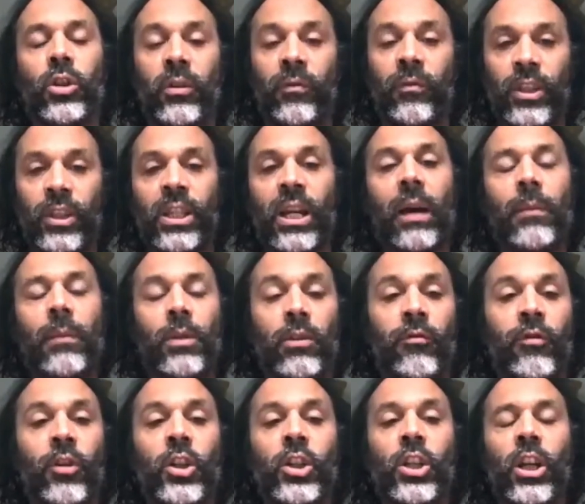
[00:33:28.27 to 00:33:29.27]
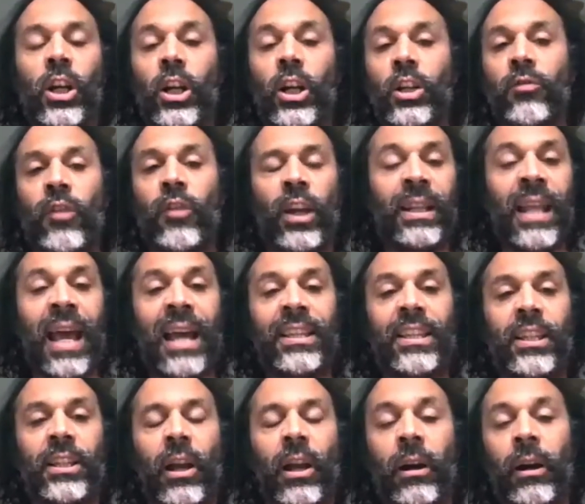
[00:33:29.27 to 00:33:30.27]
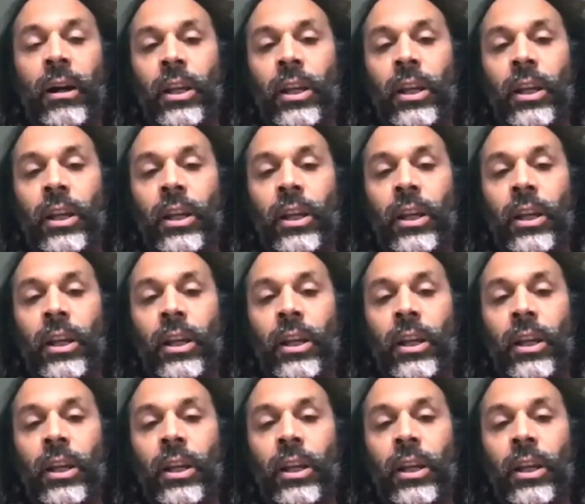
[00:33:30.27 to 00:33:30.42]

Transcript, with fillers: the types of research that are necessary